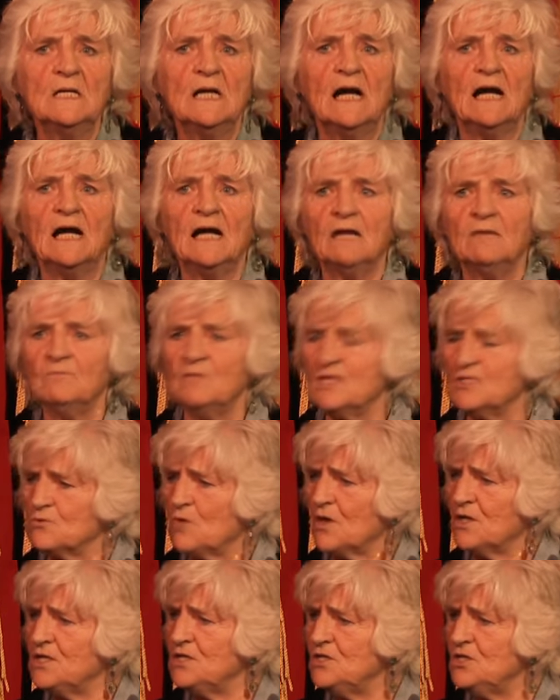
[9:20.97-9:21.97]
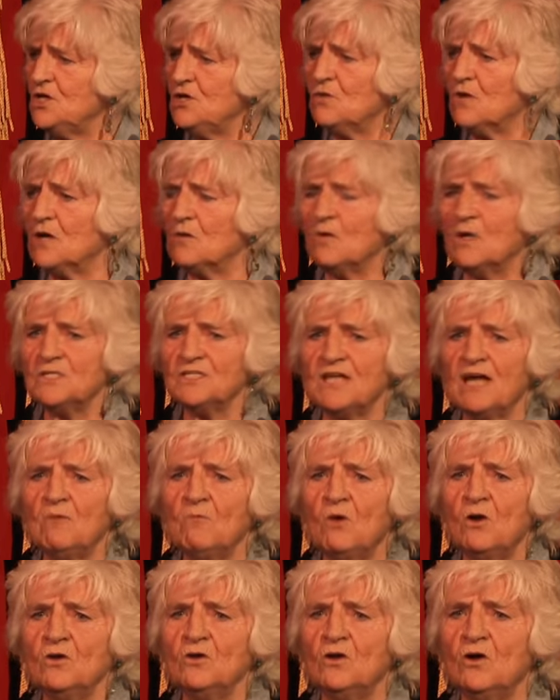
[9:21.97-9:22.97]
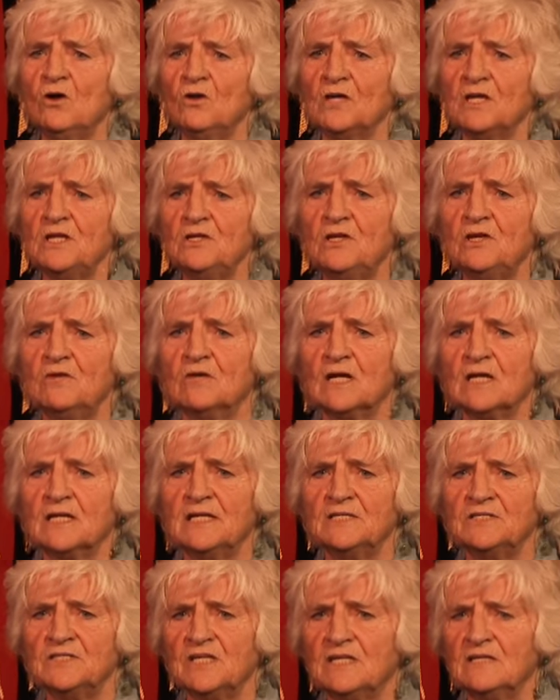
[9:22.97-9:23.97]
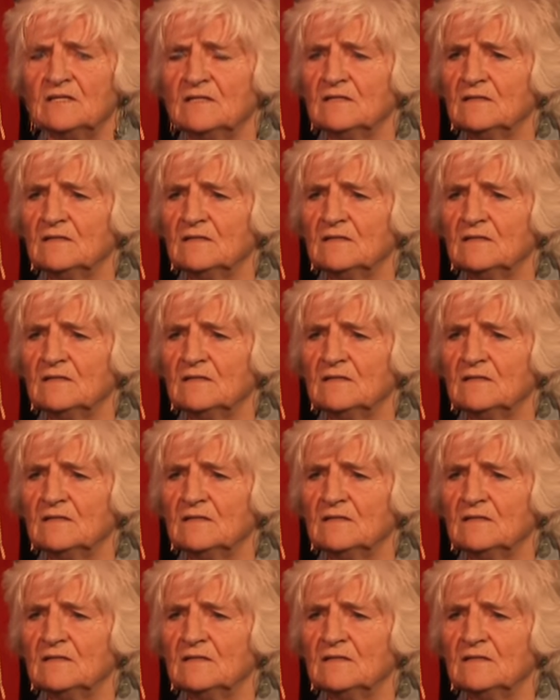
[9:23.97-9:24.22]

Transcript: Um, there's one in Newark. What's that one called in Newark, Lindsay?